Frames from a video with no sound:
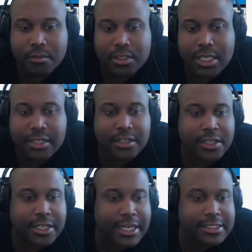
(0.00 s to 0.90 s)

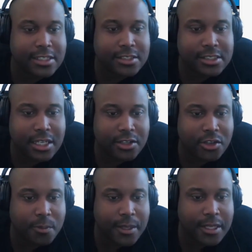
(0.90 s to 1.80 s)
technically can't sell a
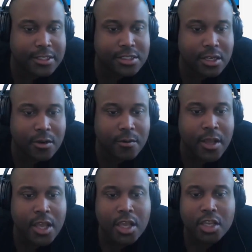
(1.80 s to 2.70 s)
coupon, so
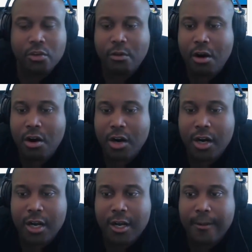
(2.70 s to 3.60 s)
you
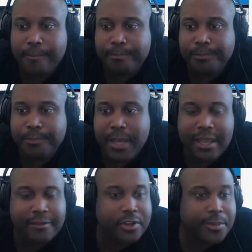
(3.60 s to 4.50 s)
are
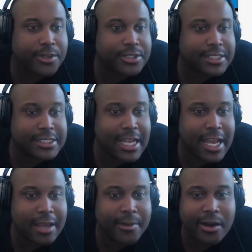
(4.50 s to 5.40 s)
paying for the person's
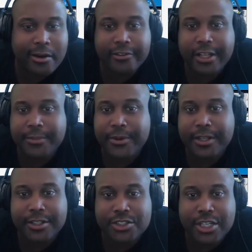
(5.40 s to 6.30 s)
time, however they put it
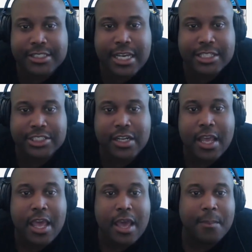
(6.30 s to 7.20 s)
in the transaction.
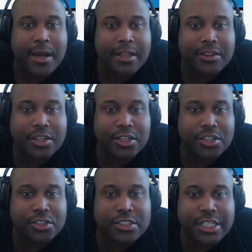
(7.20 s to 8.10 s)
But the good
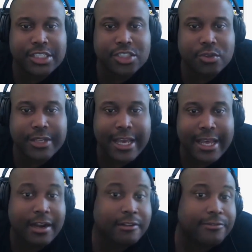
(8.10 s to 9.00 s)
news is you
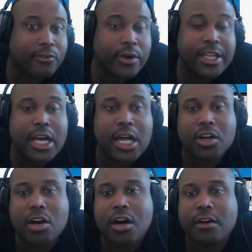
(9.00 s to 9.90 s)
get a
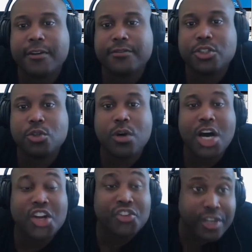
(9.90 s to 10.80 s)
$40 off of
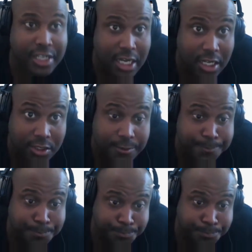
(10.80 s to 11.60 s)
$200